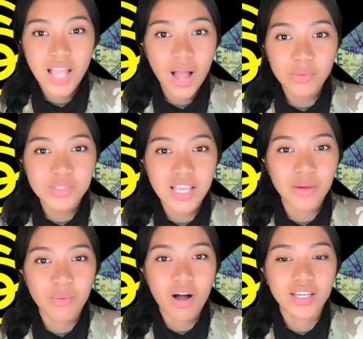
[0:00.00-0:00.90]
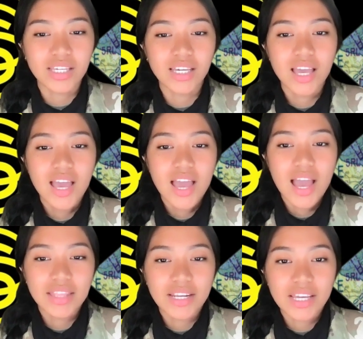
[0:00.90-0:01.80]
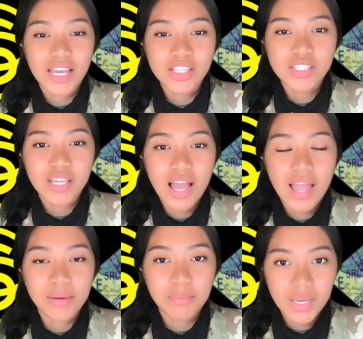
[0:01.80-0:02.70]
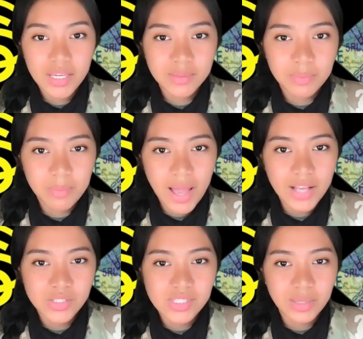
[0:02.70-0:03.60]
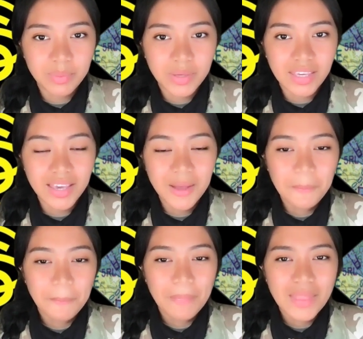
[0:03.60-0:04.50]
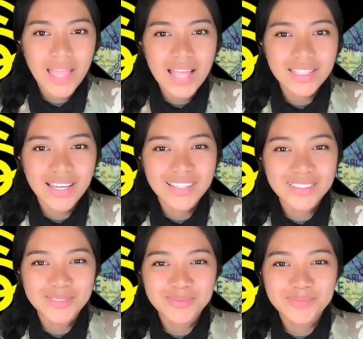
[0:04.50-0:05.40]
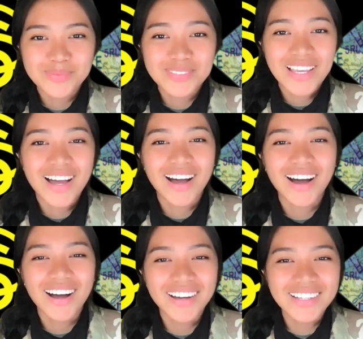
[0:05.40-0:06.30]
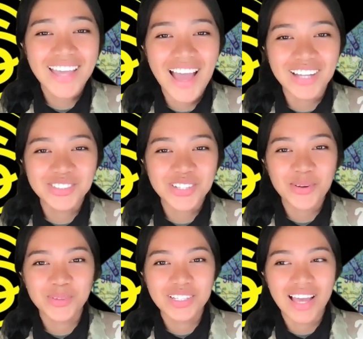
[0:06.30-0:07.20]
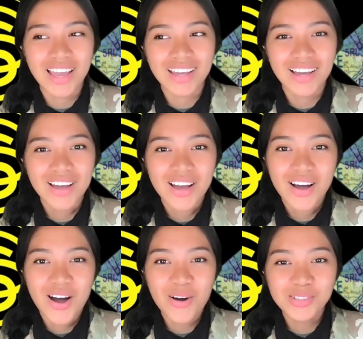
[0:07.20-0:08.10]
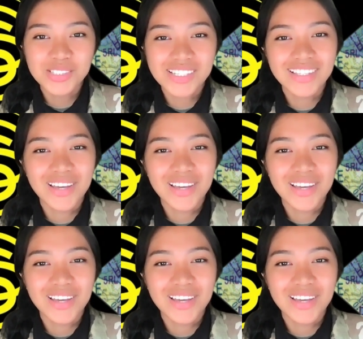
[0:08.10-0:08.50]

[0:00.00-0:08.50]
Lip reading: I was like walking, and then I make it back to CP, and then the cadre were like, "Oh shit!